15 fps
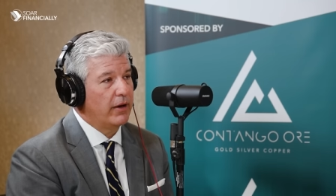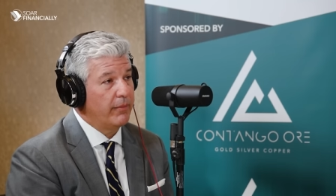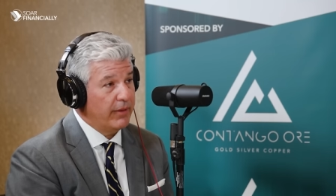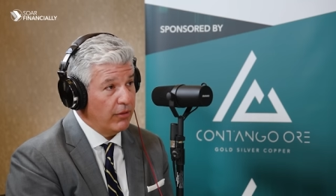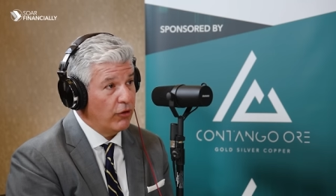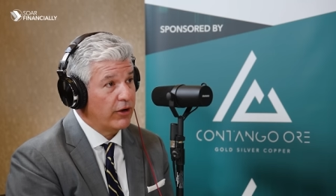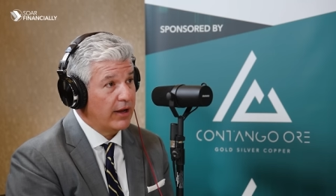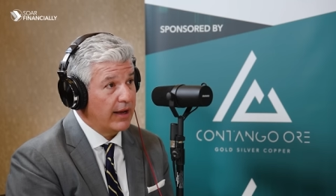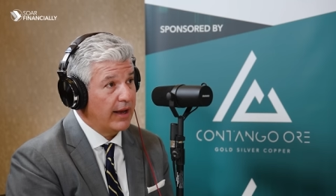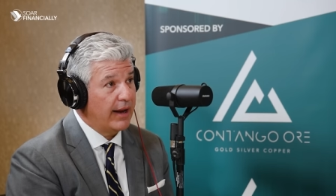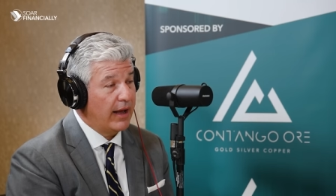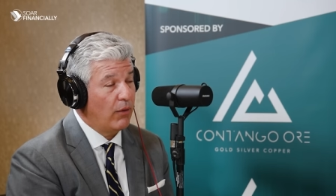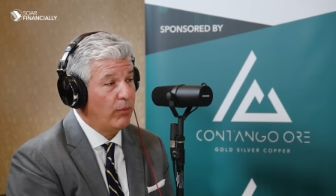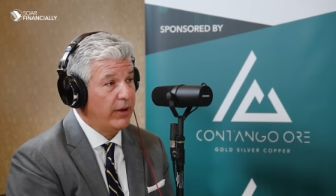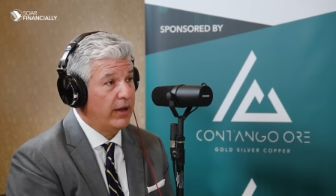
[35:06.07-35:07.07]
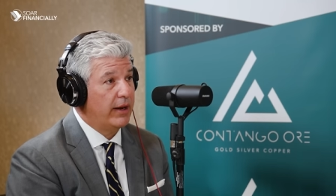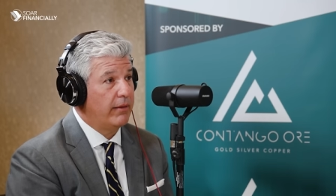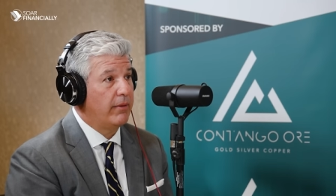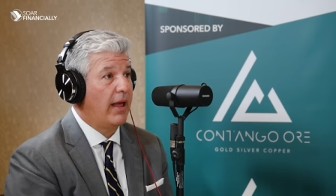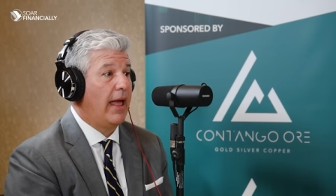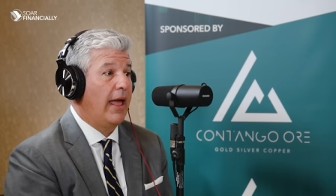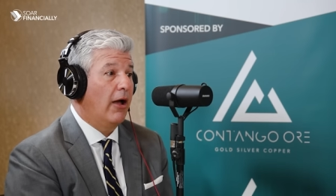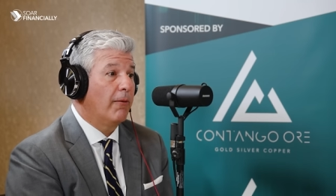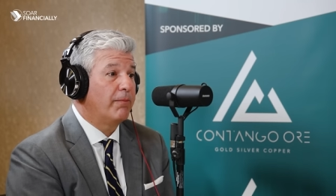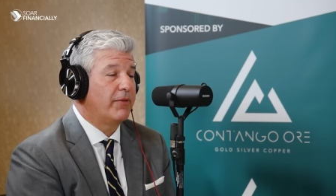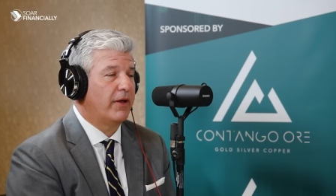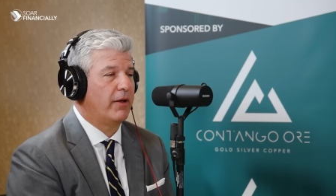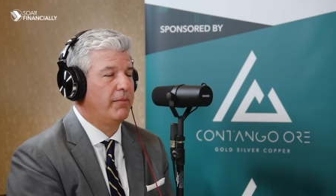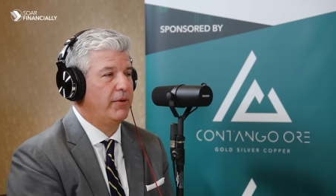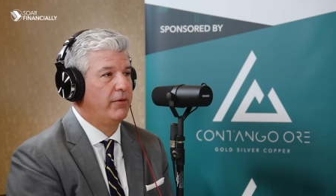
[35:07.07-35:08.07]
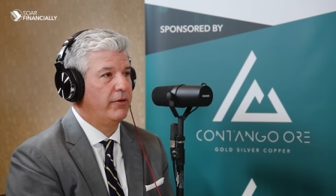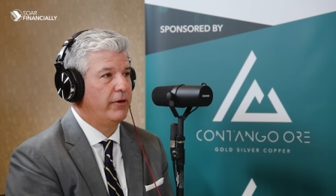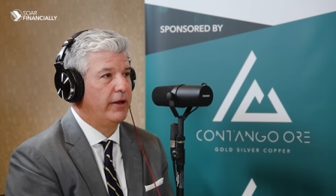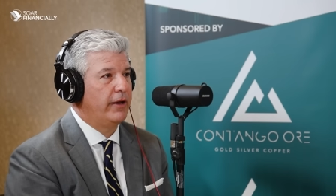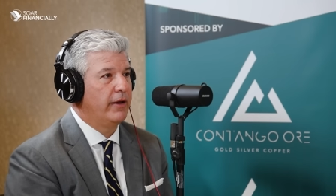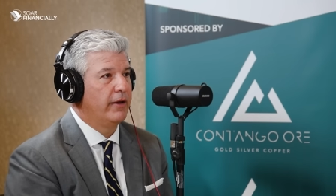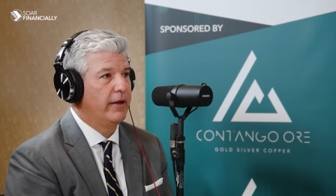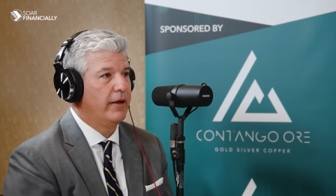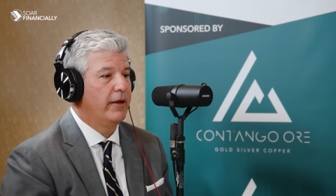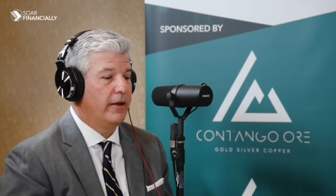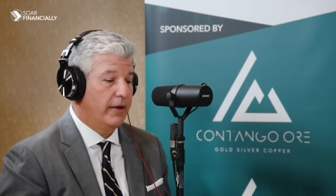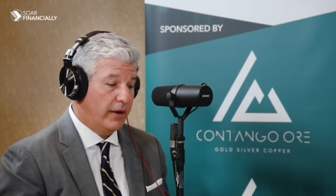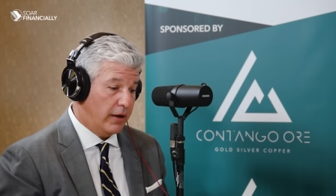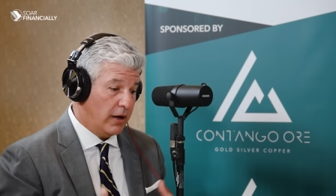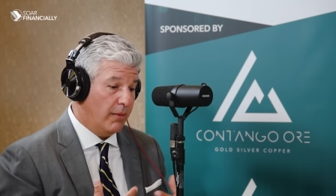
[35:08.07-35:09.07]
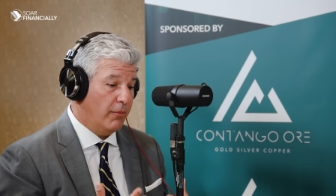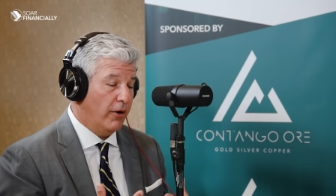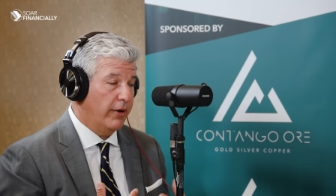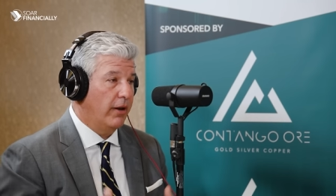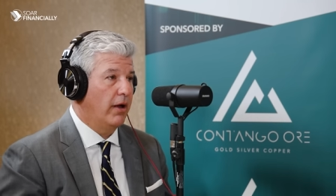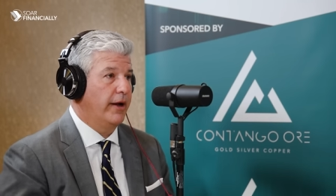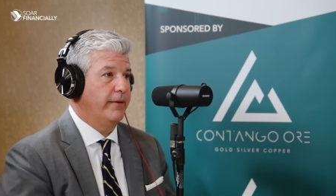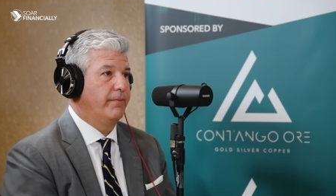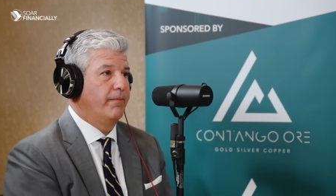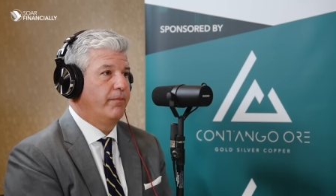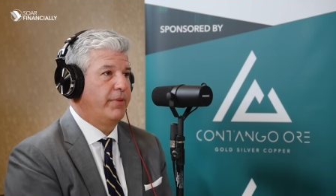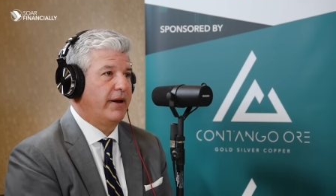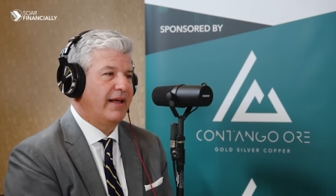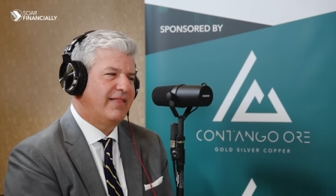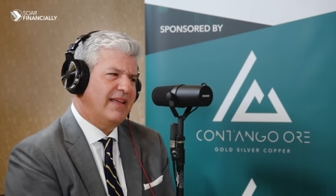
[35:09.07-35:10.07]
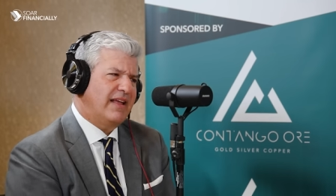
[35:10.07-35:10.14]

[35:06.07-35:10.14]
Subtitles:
going to be looking at how we can help the community come online. But I